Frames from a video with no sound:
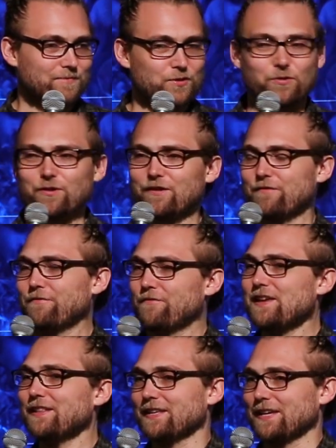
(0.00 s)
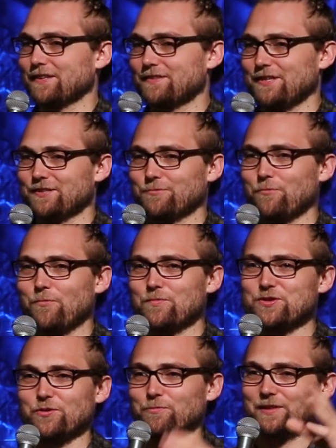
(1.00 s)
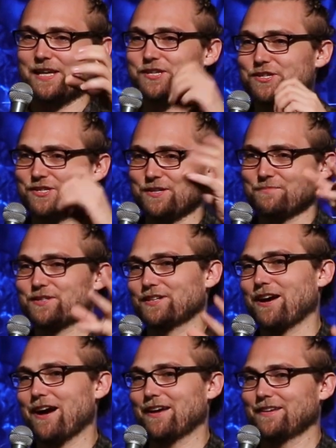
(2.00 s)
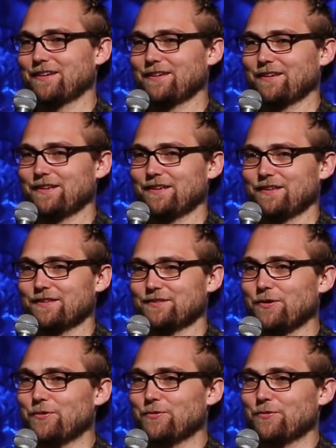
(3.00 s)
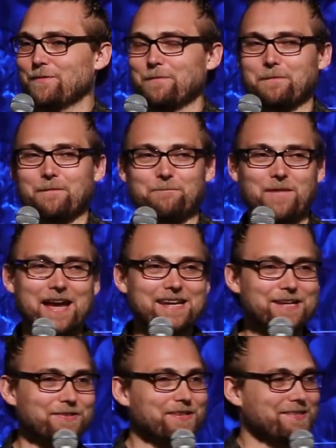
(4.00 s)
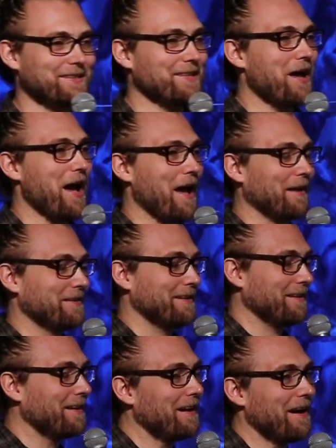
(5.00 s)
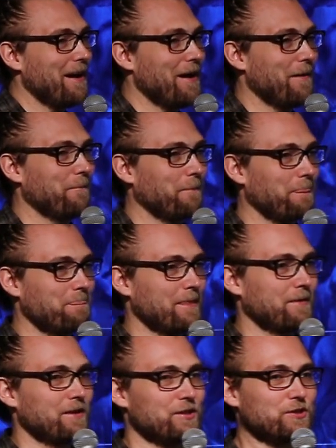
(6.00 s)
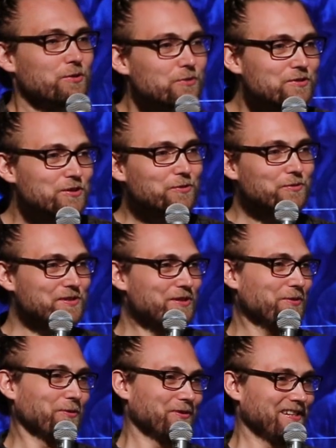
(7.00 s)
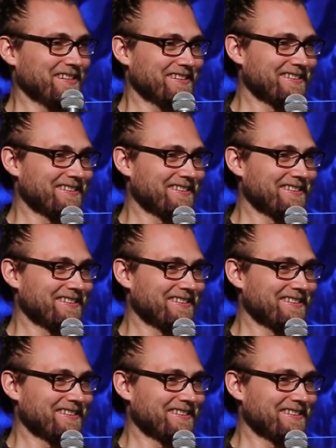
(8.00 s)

Your feelings is your relationship to God. So I hear this a lot. You do you.